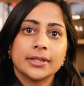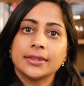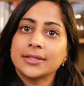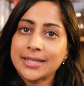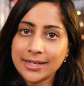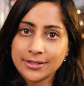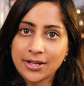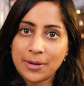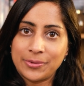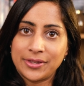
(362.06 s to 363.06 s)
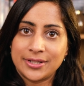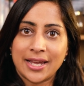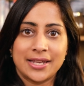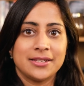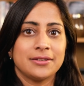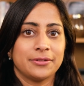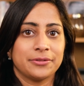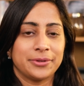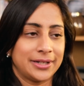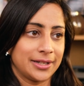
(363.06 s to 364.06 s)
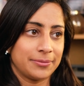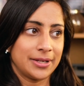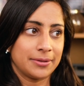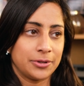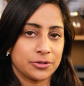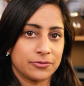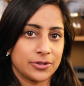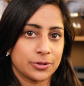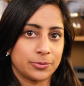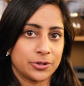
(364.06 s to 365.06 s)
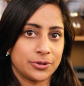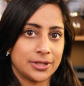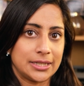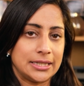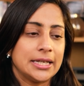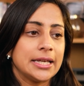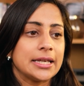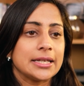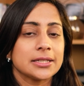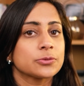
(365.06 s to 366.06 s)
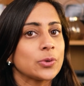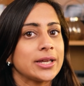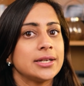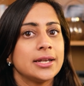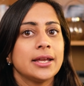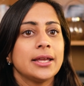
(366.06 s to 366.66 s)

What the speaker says: The second time in the day when I can make the most of this opportunity is when